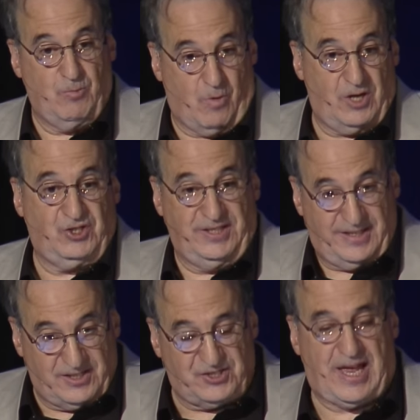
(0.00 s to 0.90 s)

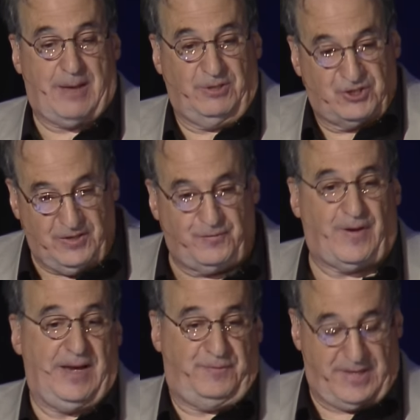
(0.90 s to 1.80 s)
Washington establishing
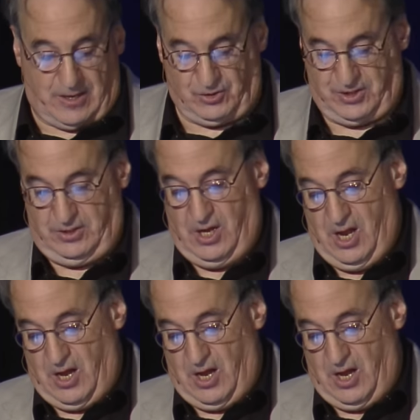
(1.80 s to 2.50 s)
5,000